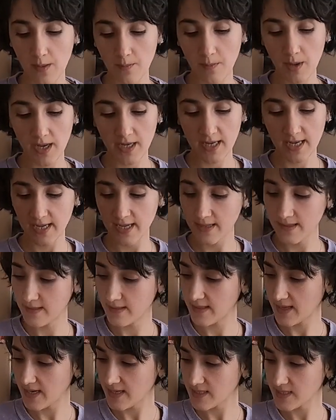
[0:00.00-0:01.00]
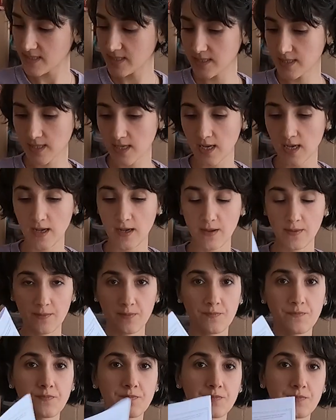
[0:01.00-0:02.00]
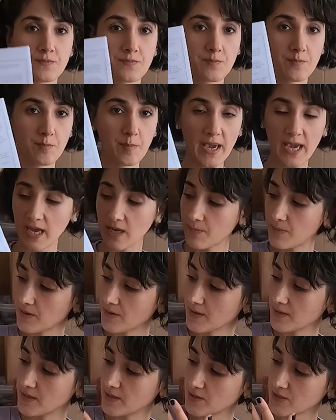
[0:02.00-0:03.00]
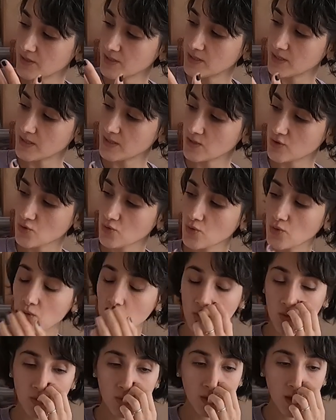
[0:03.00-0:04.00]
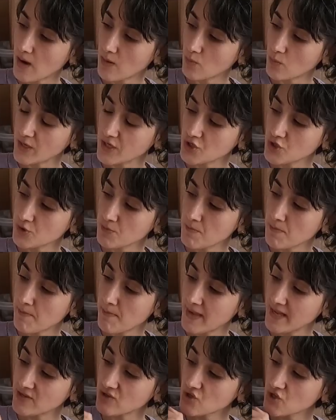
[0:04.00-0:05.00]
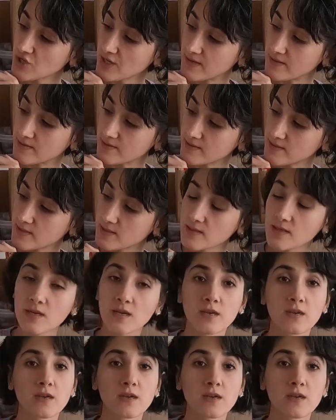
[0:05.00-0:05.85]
But in this paper, there is this rule which mentions